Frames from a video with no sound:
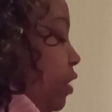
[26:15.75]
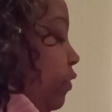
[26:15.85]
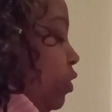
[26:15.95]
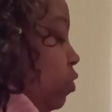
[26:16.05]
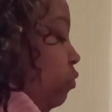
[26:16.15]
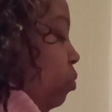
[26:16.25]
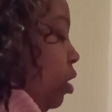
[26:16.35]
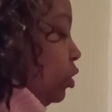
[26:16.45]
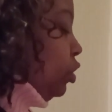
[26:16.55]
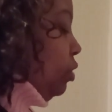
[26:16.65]
you've
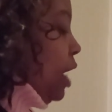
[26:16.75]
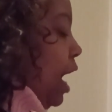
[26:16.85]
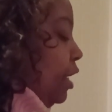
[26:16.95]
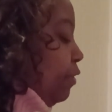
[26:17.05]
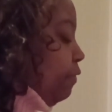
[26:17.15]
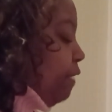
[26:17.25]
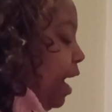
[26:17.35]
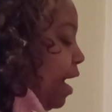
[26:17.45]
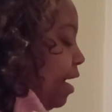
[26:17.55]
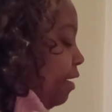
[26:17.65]
worked your 9 to
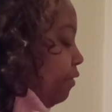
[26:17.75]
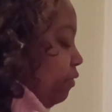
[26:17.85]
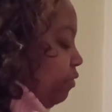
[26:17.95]
5.